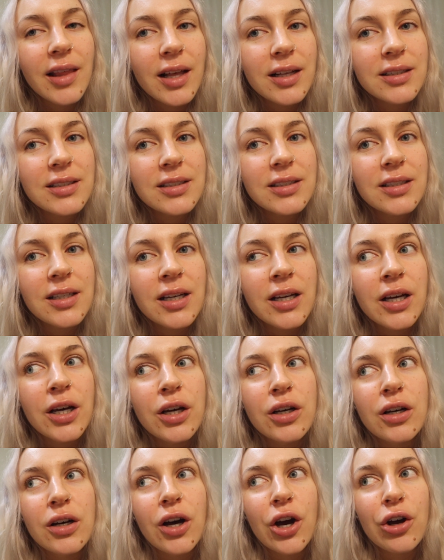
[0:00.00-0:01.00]
that's
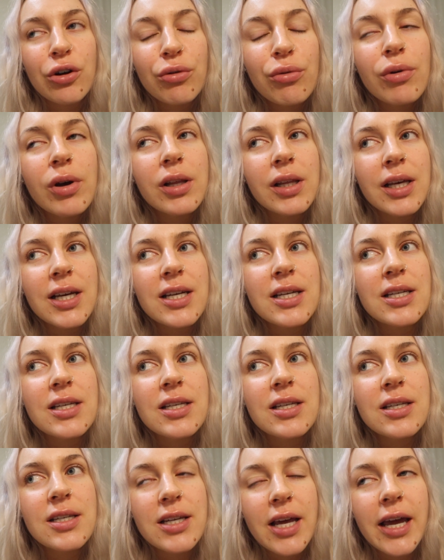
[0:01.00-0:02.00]
a really
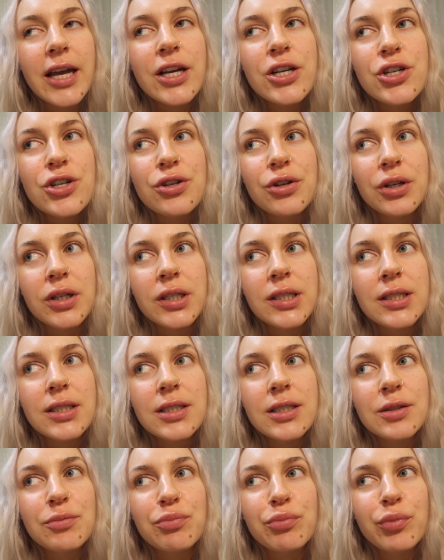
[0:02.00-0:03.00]

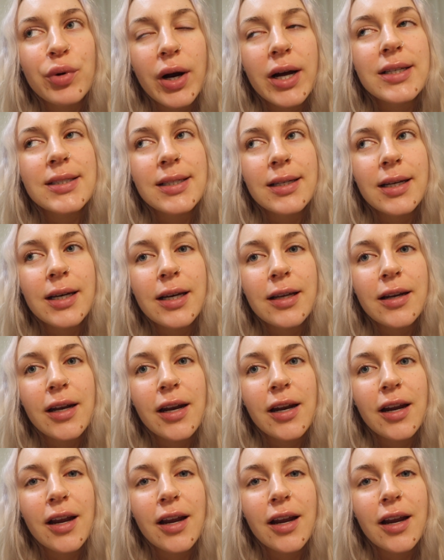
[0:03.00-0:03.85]
dangerous precedent.